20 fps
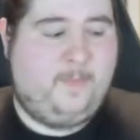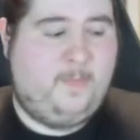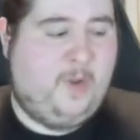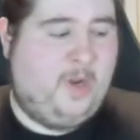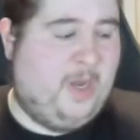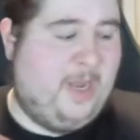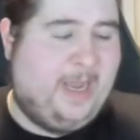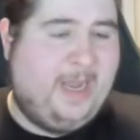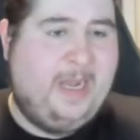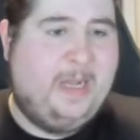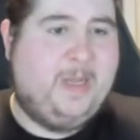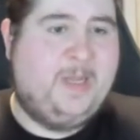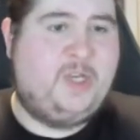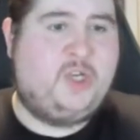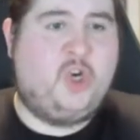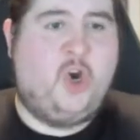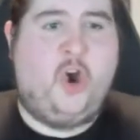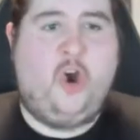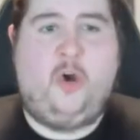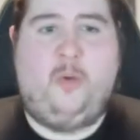an
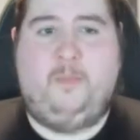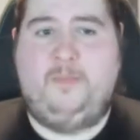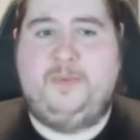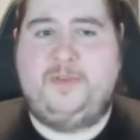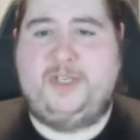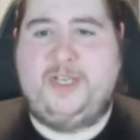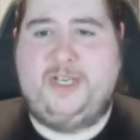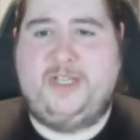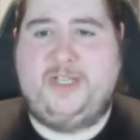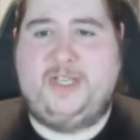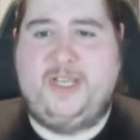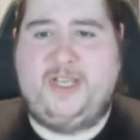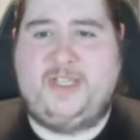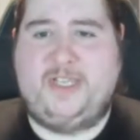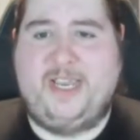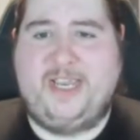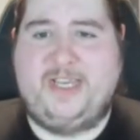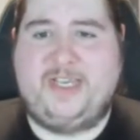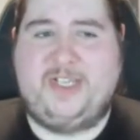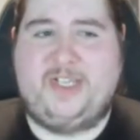English hops. It, it
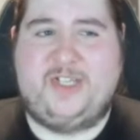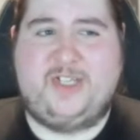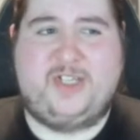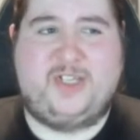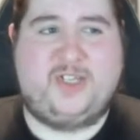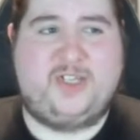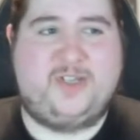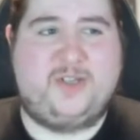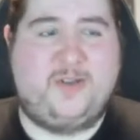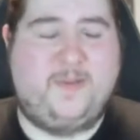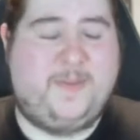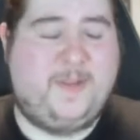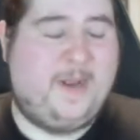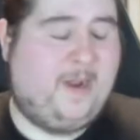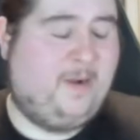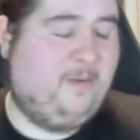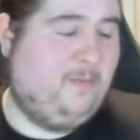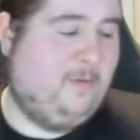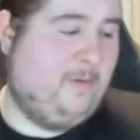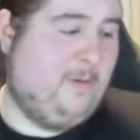tastes, I don't
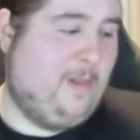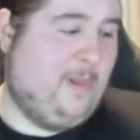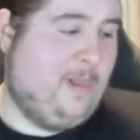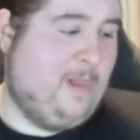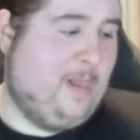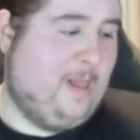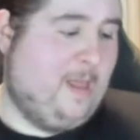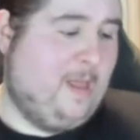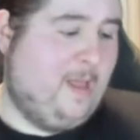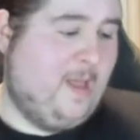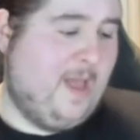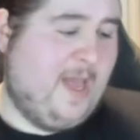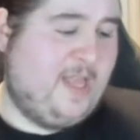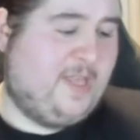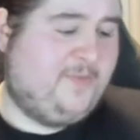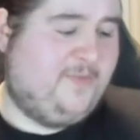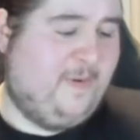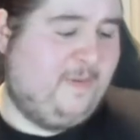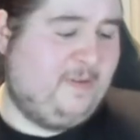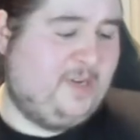know,
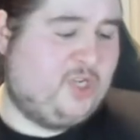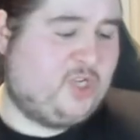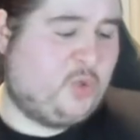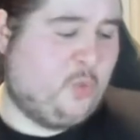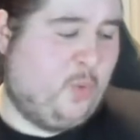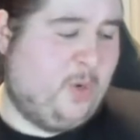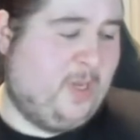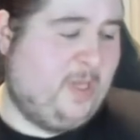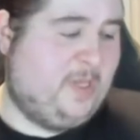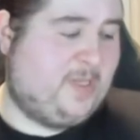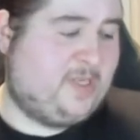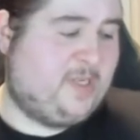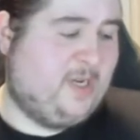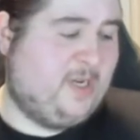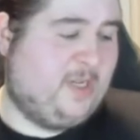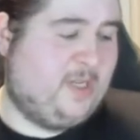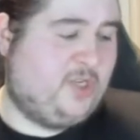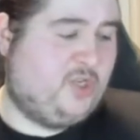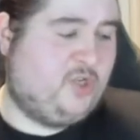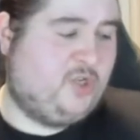it's very sweet.
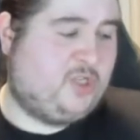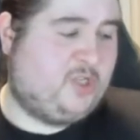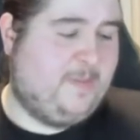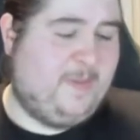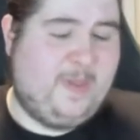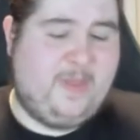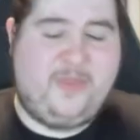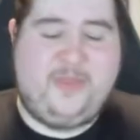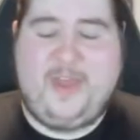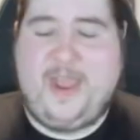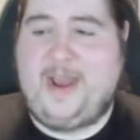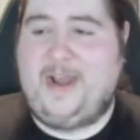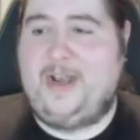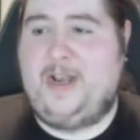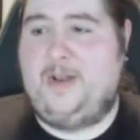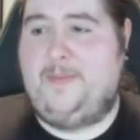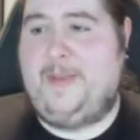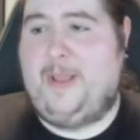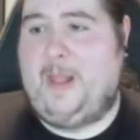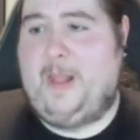It's just a bit thin
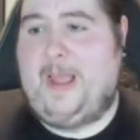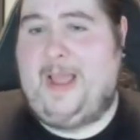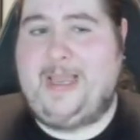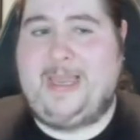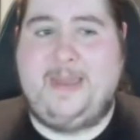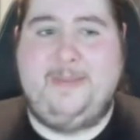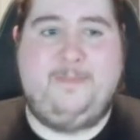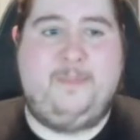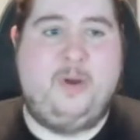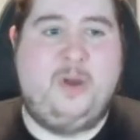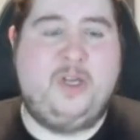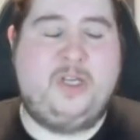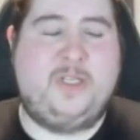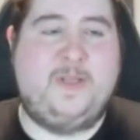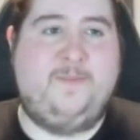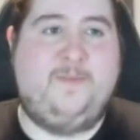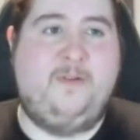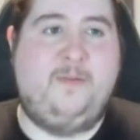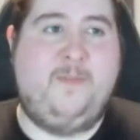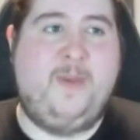and a bit lacking,
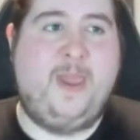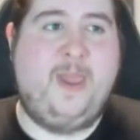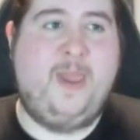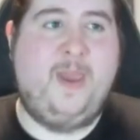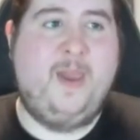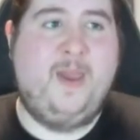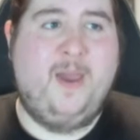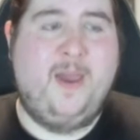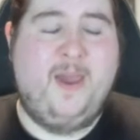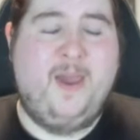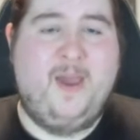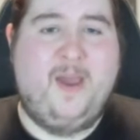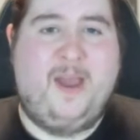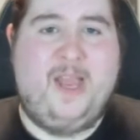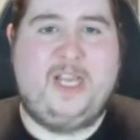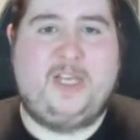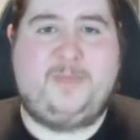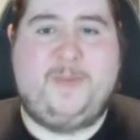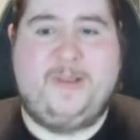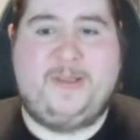personally, for me.
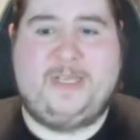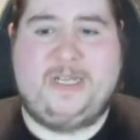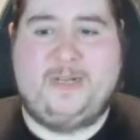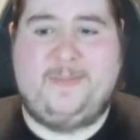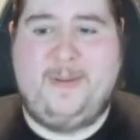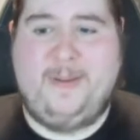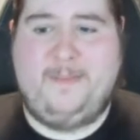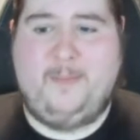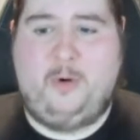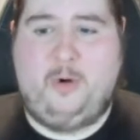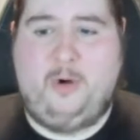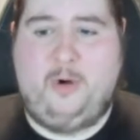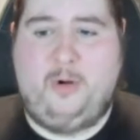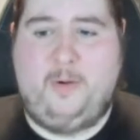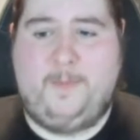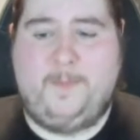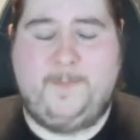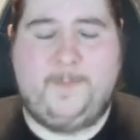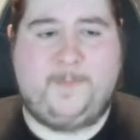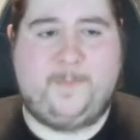I expected a bit
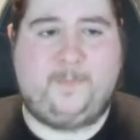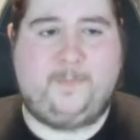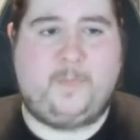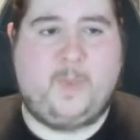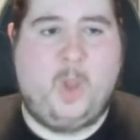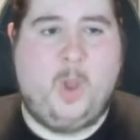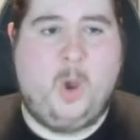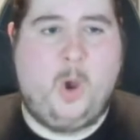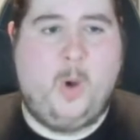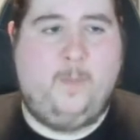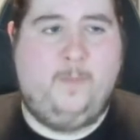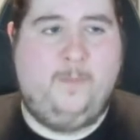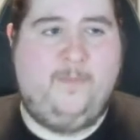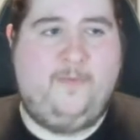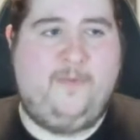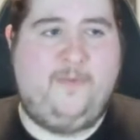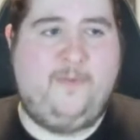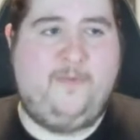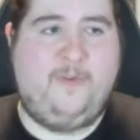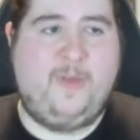more
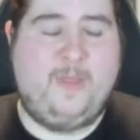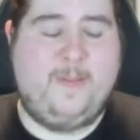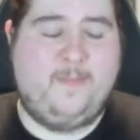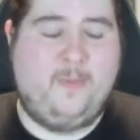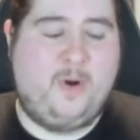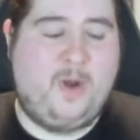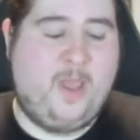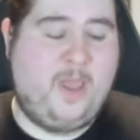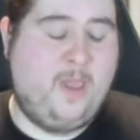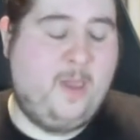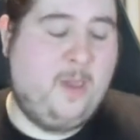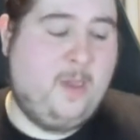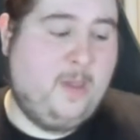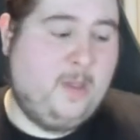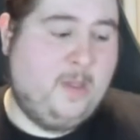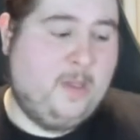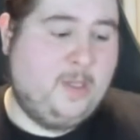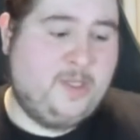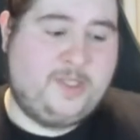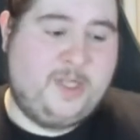oomph for the money.
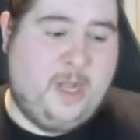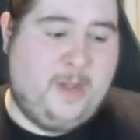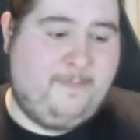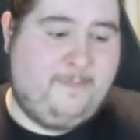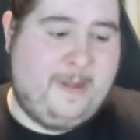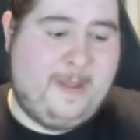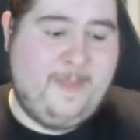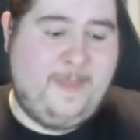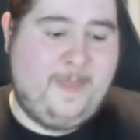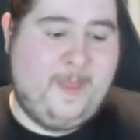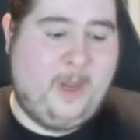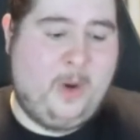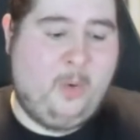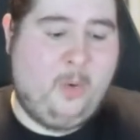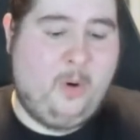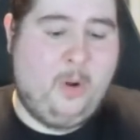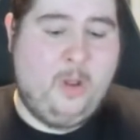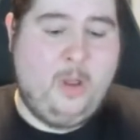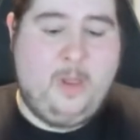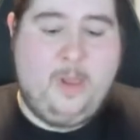It's not bad,
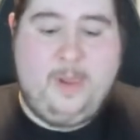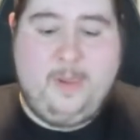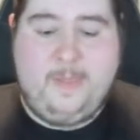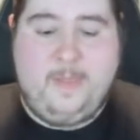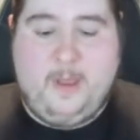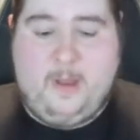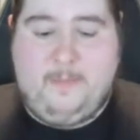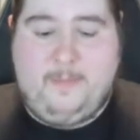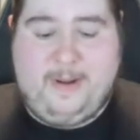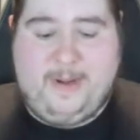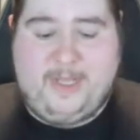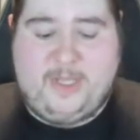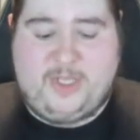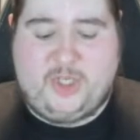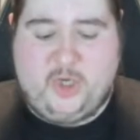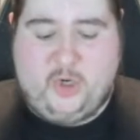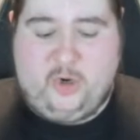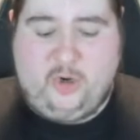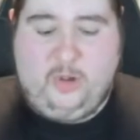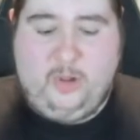though not bad
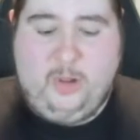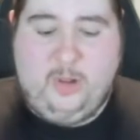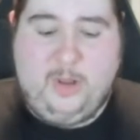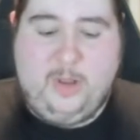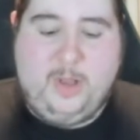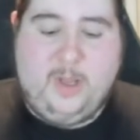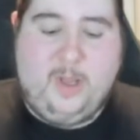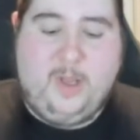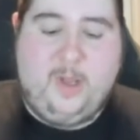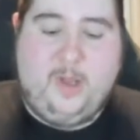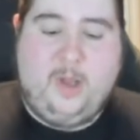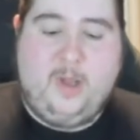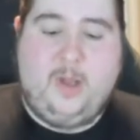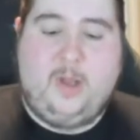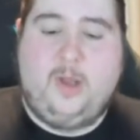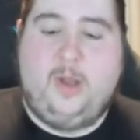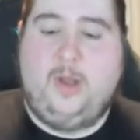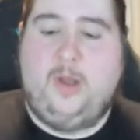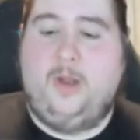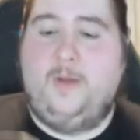at all.
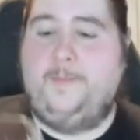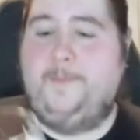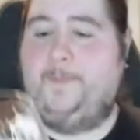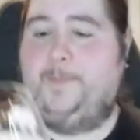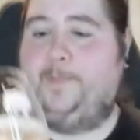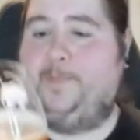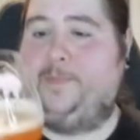Um,